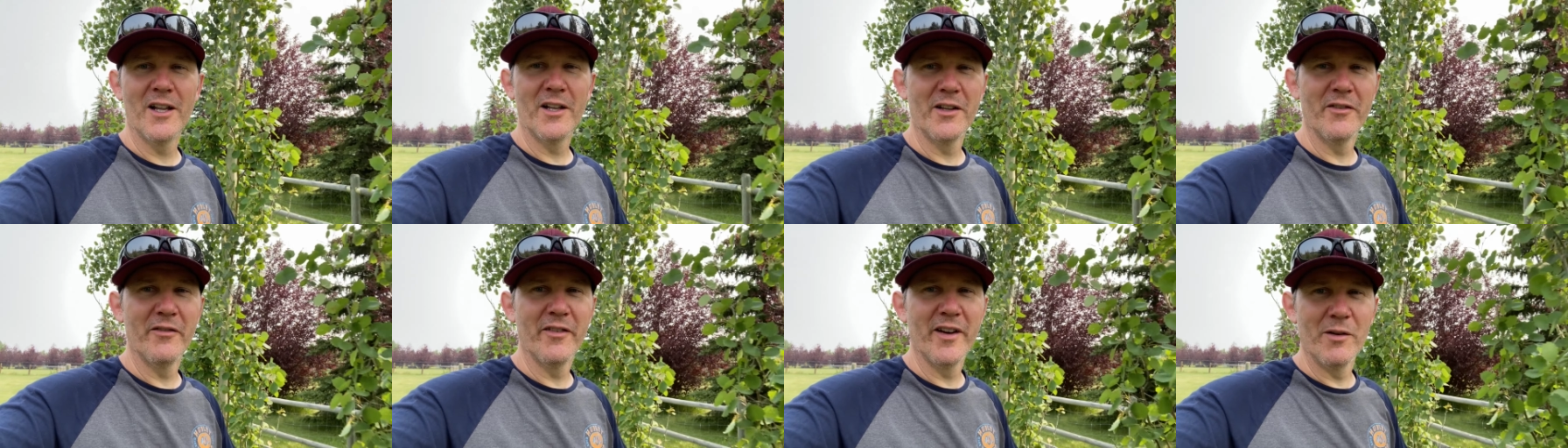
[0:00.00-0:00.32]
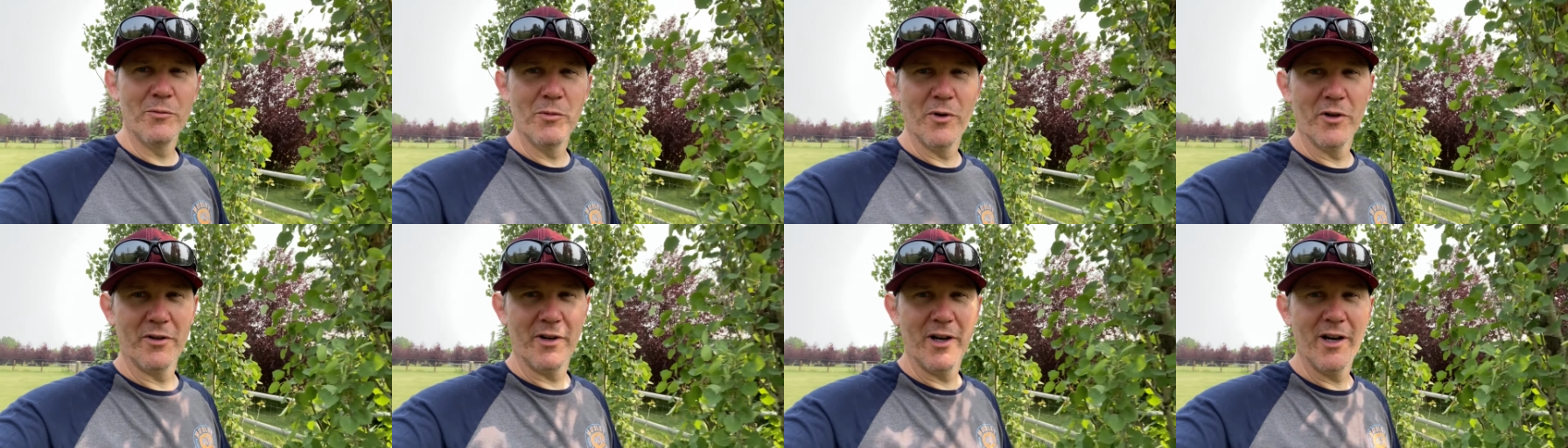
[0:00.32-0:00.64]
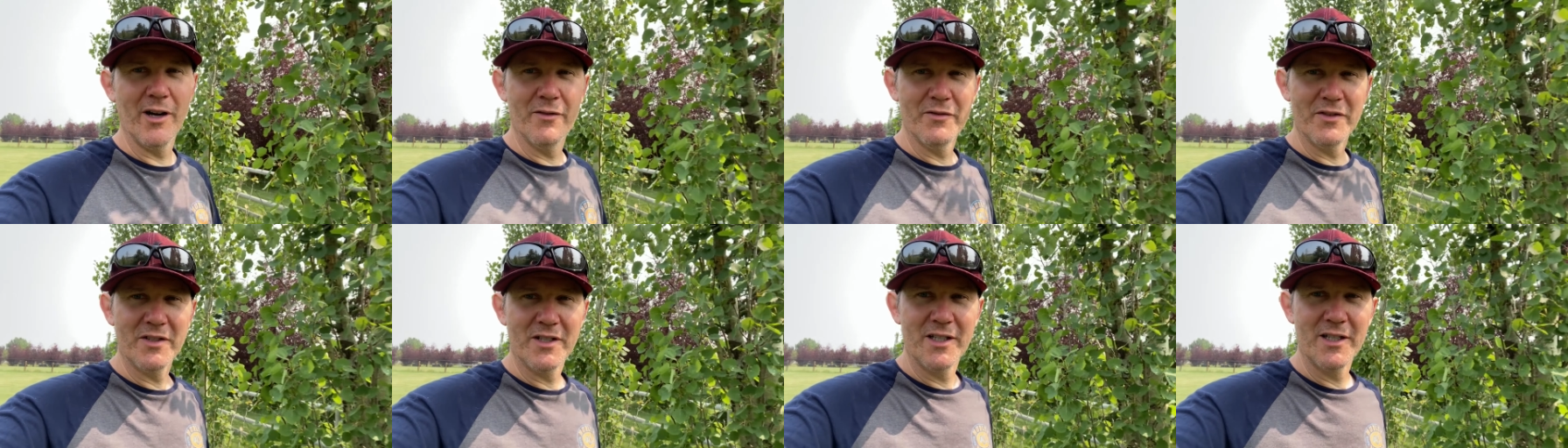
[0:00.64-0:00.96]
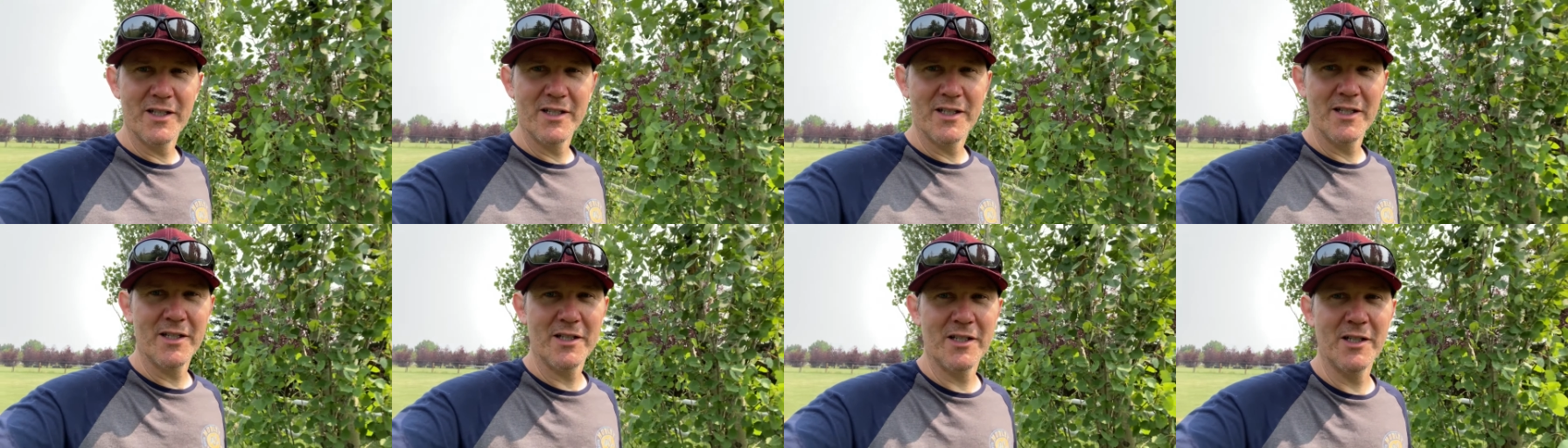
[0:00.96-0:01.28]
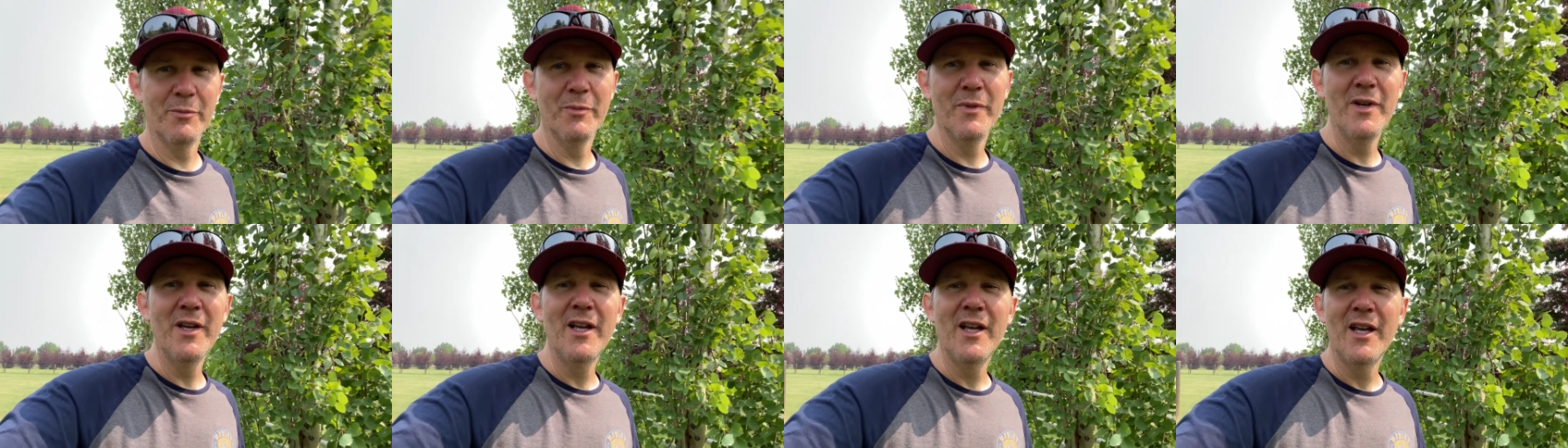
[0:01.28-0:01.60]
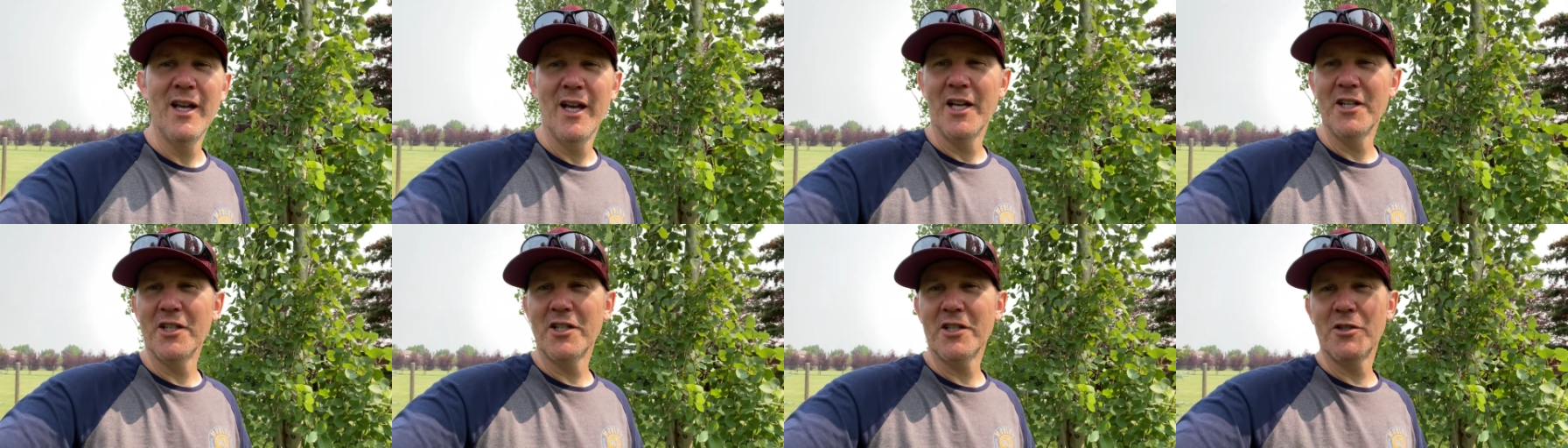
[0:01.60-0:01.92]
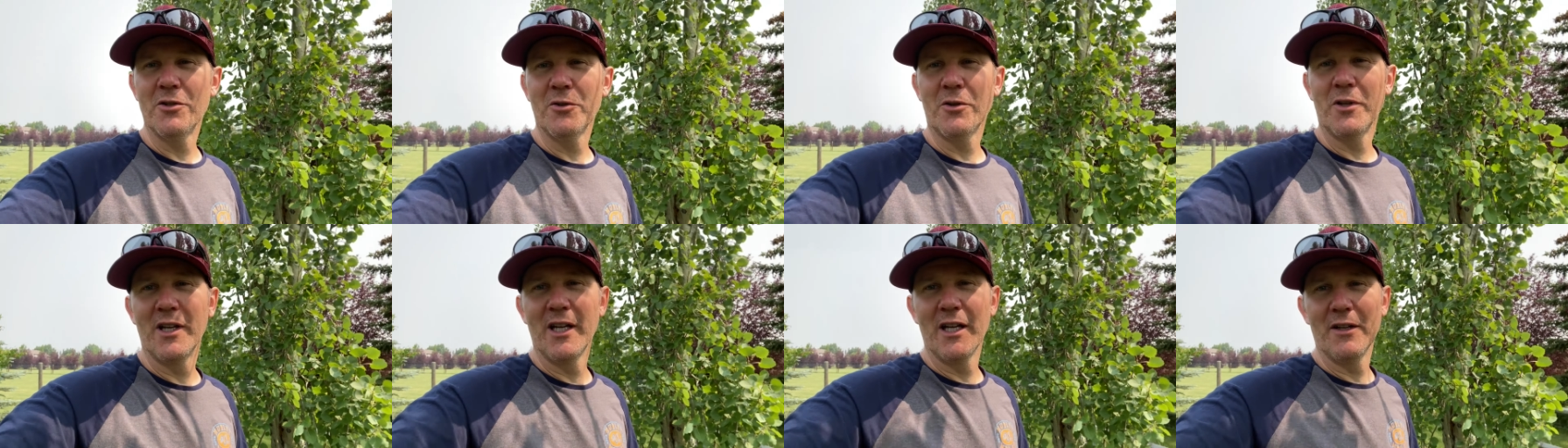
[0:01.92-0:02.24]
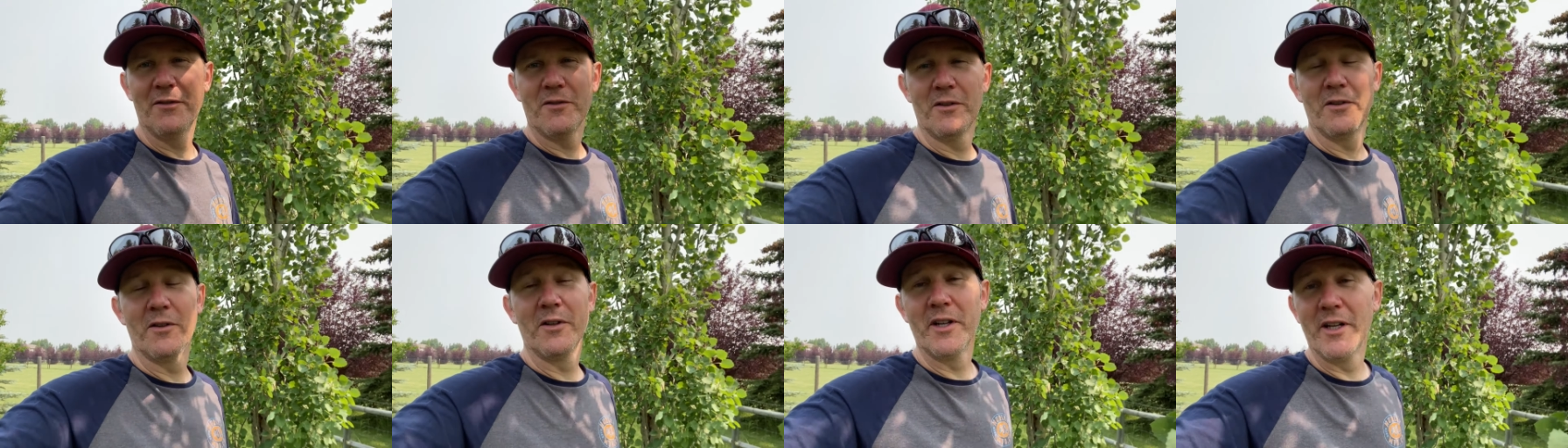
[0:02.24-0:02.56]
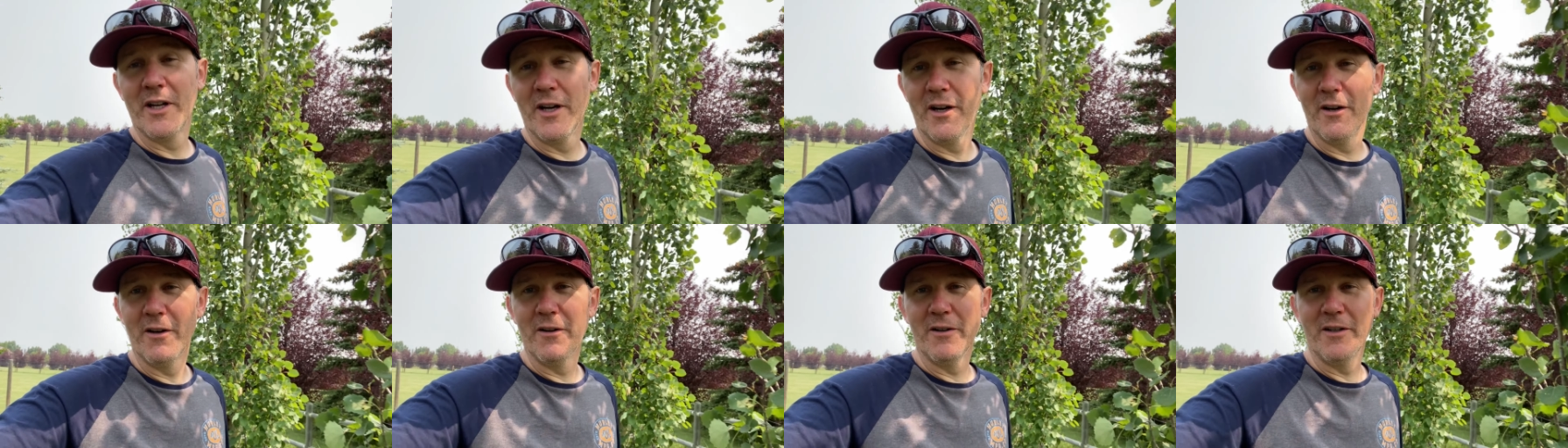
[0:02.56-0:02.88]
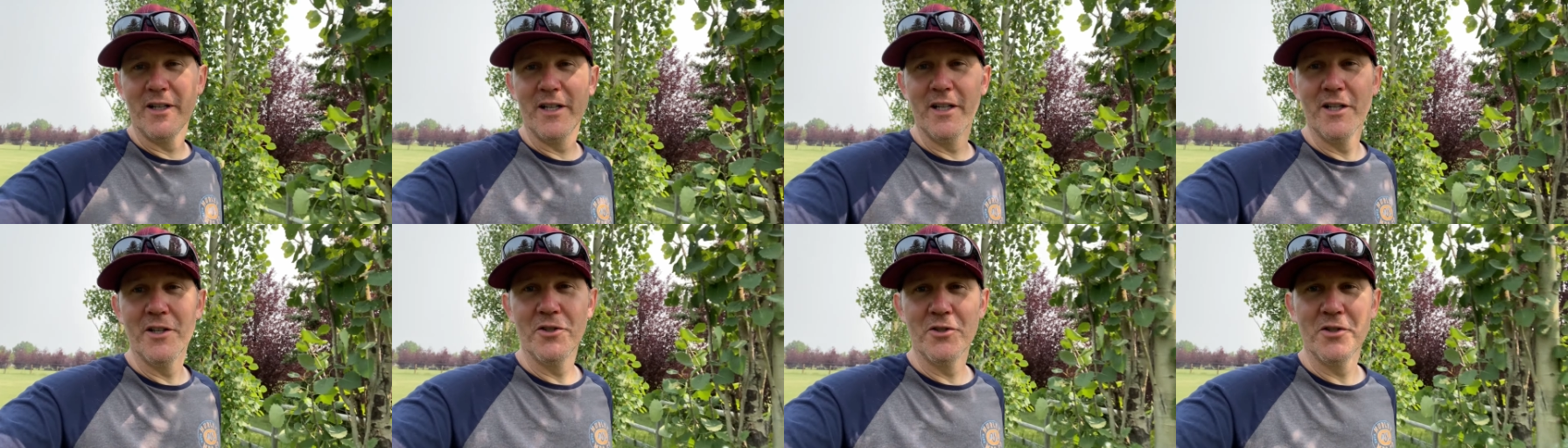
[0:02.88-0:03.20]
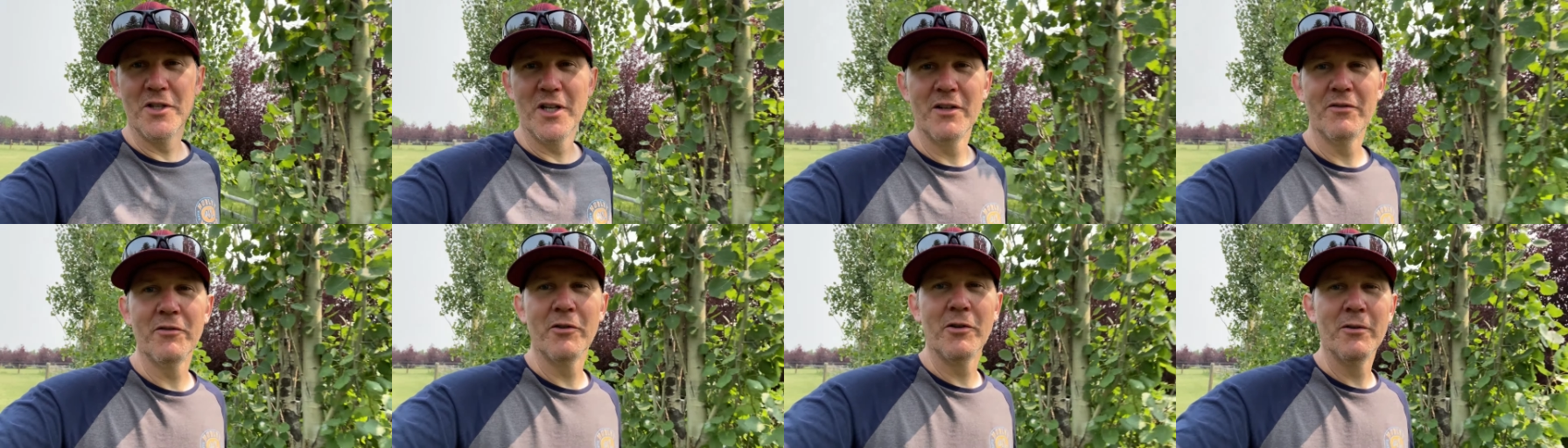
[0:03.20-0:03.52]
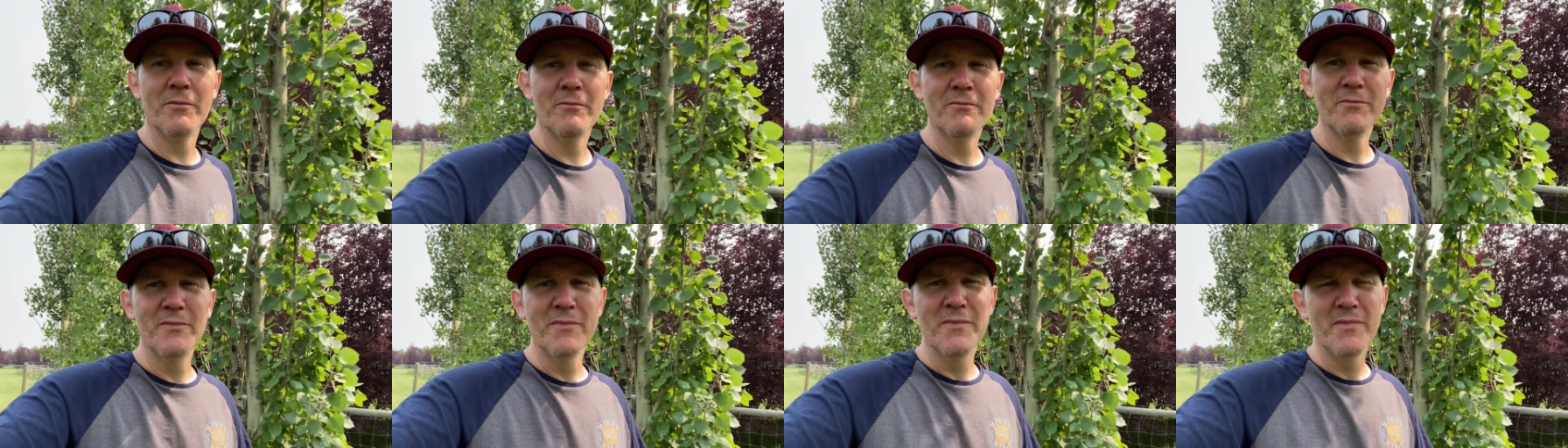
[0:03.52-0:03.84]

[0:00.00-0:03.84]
the rainwater harvesting system and just looking after the yard in general.